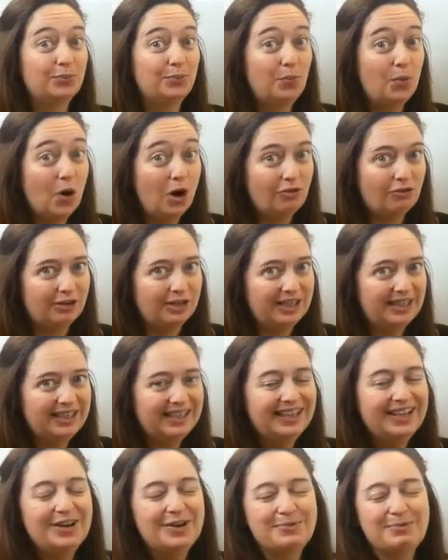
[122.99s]
of
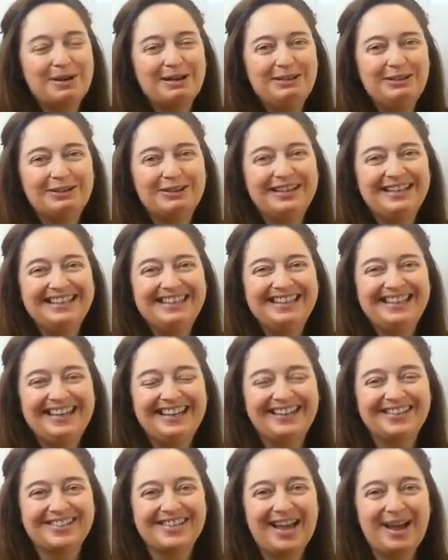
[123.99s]
worry when you're in
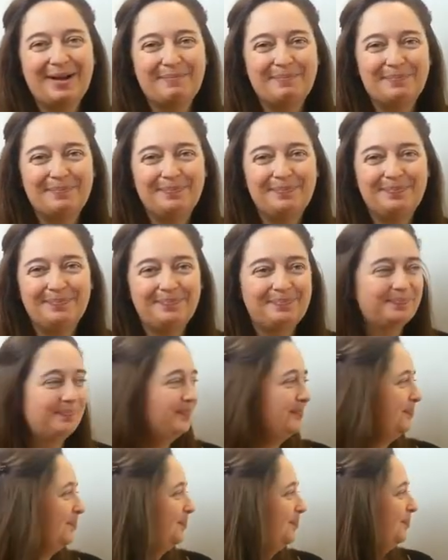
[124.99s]
the exam.
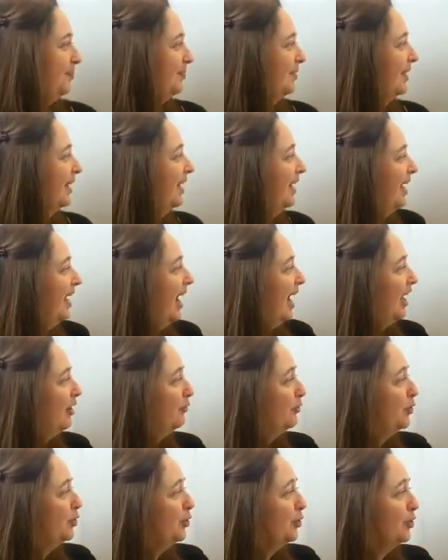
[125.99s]
And
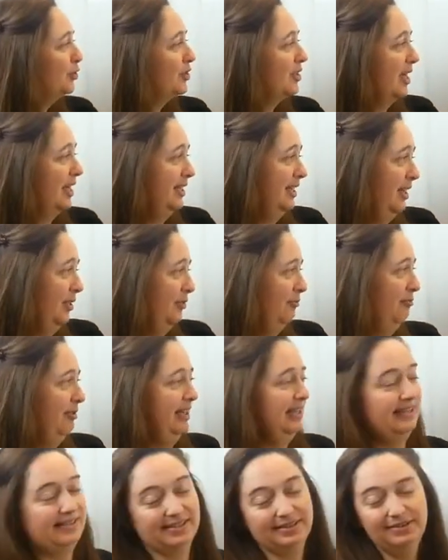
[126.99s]
of course, another
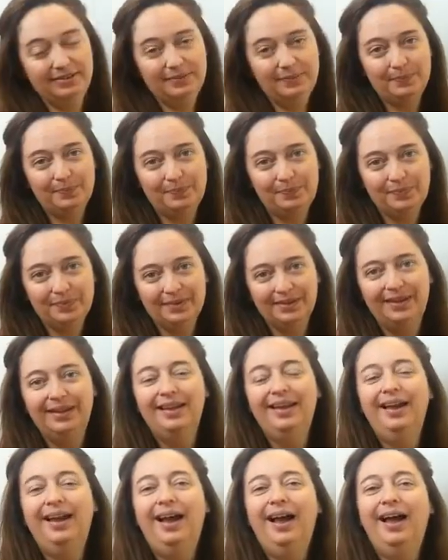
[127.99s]
reason
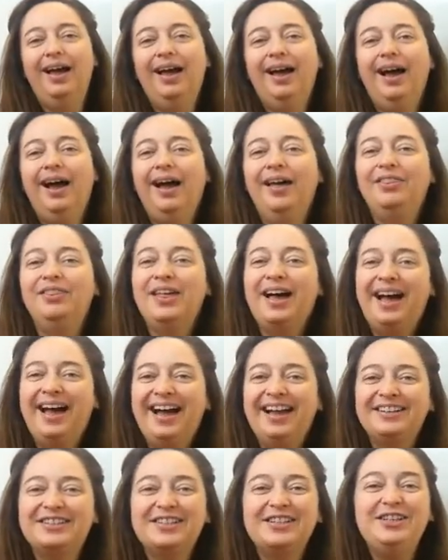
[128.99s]

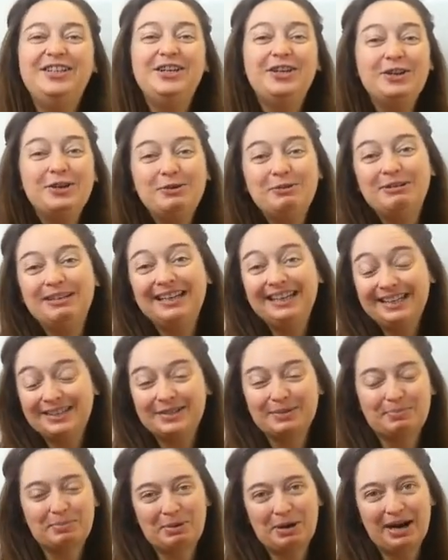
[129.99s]
that you need
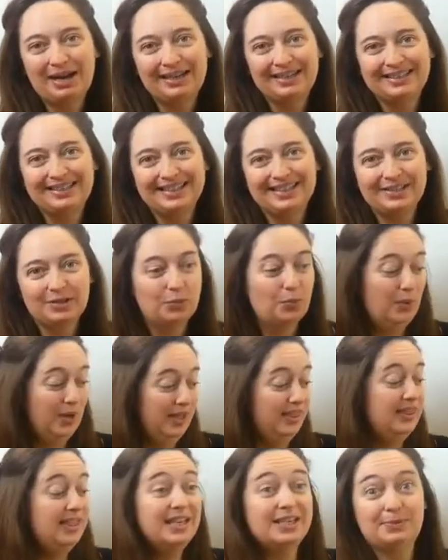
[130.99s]
to practice
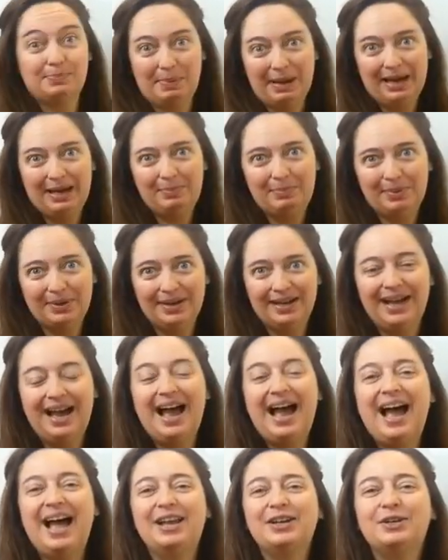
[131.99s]
with this paper
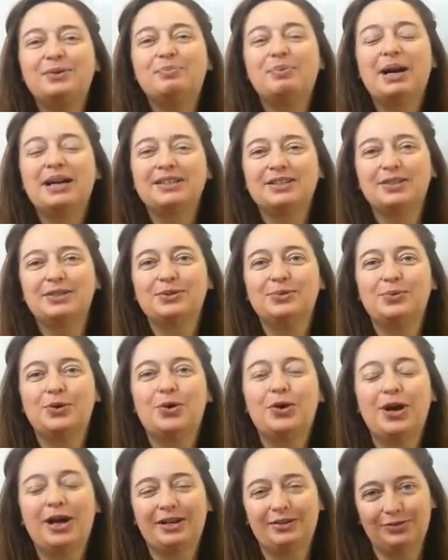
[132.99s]
and practice
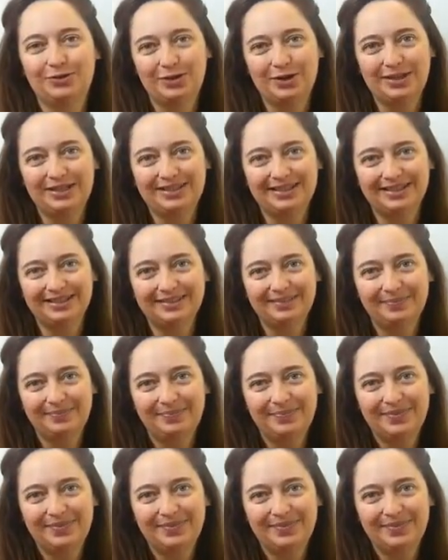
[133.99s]
your handwriting.